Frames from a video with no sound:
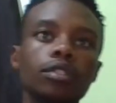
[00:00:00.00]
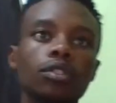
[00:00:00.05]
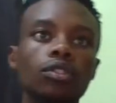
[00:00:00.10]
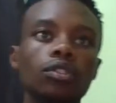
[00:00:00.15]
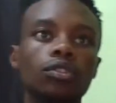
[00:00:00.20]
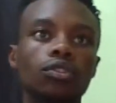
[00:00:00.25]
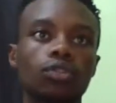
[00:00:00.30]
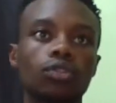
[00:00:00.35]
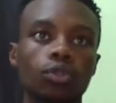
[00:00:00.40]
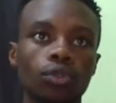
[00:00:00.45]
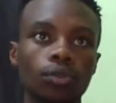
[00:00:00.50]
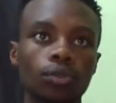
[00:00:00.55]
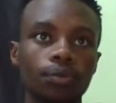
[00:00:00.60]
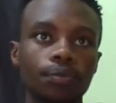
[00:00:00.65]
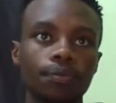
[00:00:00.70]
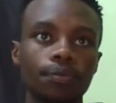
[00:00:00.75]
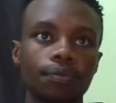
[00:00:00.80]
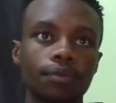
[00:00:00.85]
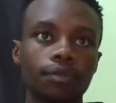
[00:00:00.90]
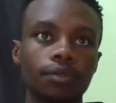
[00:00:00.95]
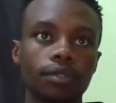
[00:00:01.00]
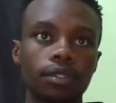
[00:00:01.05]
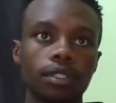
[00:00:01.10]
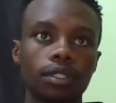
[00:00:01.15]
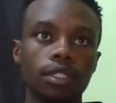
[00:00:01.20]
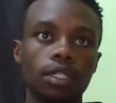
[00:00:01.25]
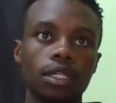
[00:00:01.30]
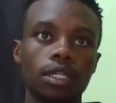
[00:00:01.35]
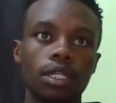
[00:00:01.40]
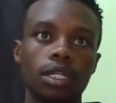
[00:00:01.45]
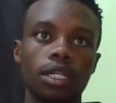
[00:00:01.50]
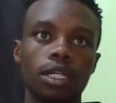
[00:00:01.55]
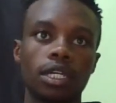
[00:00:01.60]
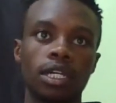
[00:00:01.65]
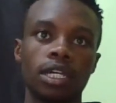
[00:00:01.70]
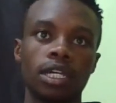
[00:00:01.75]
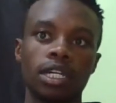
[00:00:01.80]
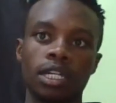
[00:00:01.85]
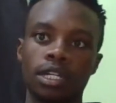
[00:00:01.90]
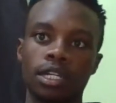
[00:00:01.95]
So
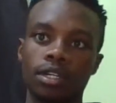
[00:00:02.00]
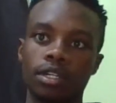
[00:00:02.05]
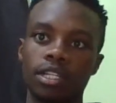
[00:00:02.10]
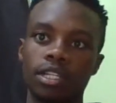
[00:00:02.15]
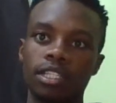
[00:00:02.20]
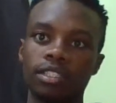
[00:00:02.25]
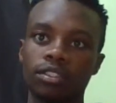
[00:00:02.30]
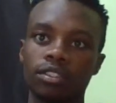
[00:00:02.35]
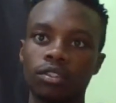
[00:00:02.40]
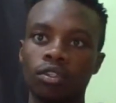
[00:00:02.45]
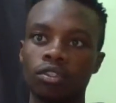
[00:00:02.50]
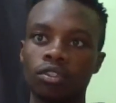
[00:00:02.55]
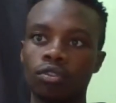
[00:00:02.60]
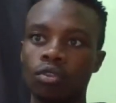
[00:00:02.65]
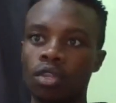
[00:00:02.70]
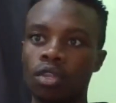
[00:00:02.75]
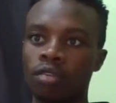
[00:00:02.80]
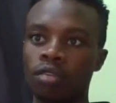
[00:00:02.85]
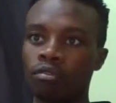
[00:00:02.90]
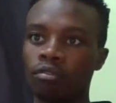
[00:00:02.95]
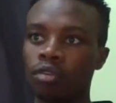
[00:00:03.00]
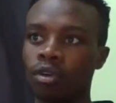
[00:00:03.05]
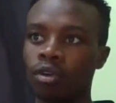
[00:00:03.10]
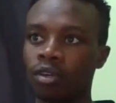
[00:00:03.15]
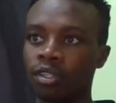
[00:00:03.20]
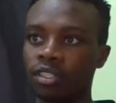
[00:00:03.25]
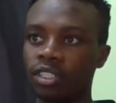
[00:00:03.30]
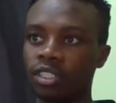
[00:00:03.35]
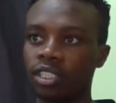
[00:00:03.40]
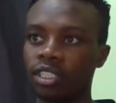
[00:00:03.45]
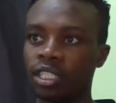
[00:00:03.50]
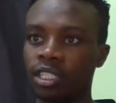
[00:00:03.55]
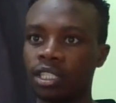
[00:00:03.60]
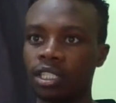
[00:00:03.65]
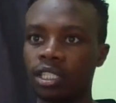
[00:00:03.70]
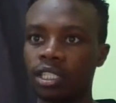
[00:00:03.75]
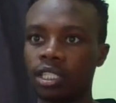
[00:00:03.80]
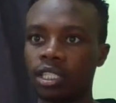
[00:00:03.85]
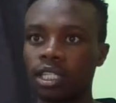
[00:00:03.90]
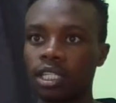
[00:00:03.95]
let's go to the 4 hours chart.
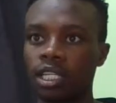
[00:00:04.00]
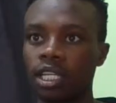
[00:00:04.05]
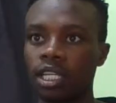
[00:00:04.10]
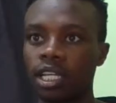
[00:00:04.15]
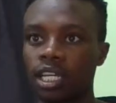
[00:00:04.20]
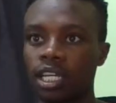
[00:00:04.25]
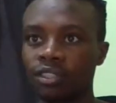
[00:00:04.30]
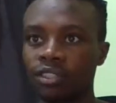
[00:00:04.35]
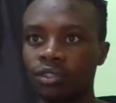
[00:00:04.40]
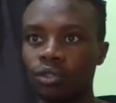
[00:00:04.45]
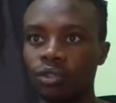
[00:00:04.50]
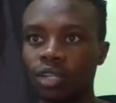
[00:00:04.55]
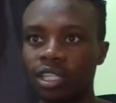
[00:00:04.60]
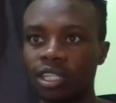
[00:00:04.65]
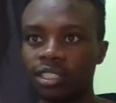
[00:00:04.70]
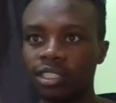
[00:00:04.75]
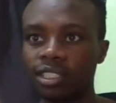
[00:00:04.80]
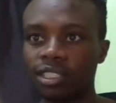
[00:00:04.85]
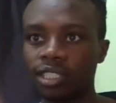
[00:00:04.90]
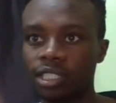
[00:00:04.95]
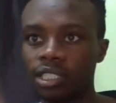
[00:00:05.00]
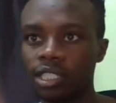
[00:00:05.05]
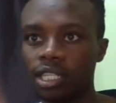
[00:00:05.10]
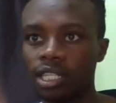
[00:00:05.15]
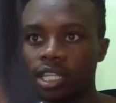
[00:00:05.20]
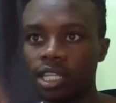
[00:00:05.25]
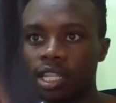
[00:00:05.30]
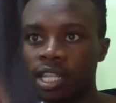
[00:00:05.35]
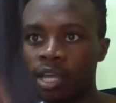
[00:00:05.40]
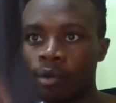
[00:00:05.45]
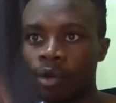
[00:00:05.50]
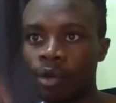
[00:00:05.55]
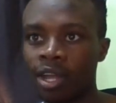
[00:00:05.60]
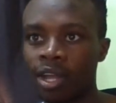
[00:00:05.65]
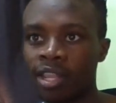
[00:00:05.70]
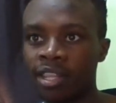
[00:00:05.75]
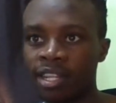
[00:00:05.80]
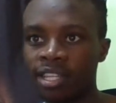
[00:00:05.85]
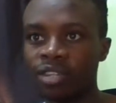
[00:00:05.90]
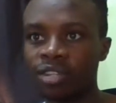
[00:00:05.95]
As you can see, there were
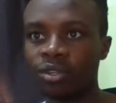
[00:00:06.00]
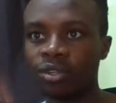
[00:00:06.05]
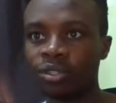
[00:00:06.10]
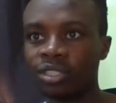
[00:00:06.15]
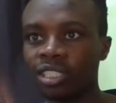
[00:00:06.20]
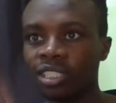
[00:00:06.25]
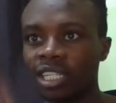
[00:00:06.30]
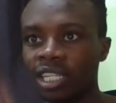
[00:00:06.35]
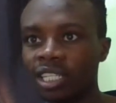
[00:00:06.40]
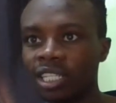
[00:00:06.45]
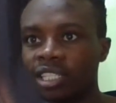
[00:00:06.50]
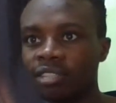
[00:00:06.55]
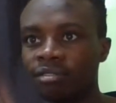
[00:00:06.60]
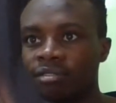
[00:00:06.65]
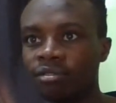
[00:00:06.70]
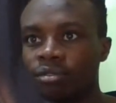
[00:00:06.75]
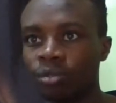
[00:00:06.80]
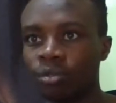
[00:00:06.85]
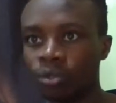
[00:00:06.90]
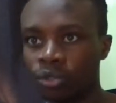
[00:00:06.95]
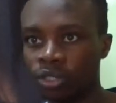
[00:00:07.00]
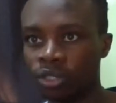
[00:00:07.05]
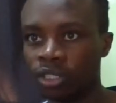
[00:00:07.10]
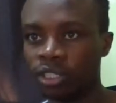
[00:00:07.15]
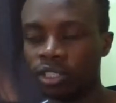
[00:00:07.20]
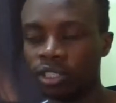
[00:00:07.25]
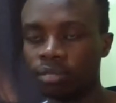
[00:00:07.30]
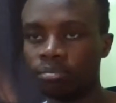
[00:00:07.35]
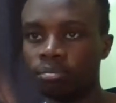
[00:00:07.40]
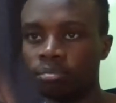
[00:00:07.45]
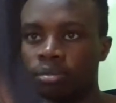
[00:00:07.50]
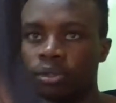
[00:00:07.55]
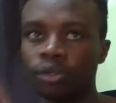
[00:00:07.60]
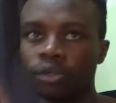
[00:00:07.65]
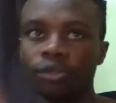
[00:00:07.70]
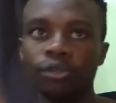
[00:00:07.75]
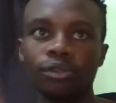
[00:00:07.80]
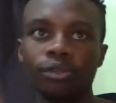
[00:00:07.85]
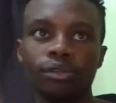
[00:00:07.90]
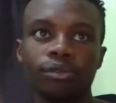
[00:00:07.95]
3 consecutive closes
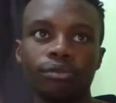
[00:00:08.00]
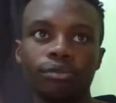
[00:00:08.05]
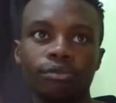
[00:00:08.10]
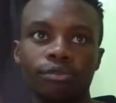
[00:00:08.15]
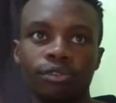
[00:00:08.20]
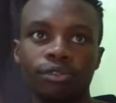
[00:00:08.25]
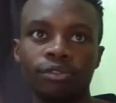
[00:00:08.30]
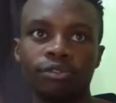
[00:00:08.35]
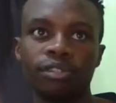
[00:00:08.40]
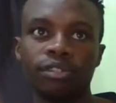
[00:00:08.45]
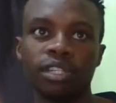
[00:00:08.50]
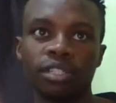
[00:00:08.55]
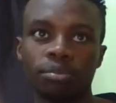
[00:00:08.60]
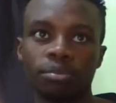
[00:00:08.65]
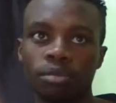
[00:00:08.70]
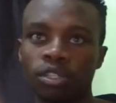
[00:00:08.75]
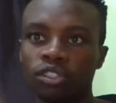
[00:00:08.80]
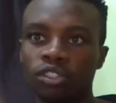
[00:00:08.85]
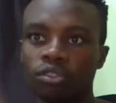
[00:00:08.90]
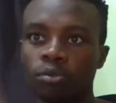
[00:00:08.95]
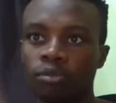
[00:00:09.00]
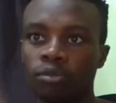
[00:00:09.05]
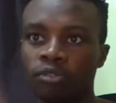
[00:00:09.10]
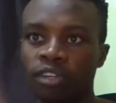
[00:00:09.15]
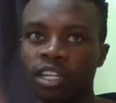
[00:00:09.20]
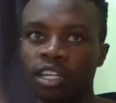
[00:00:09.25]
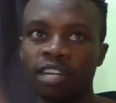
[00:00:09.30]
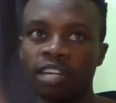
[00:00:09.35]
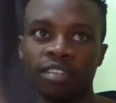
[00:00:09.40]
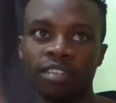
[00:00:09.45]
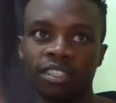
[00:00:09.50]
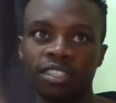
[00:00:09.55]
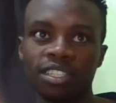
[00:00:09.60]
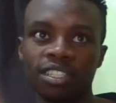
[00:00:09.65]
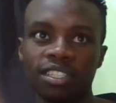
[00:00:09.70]
below 50 exponential moving average. This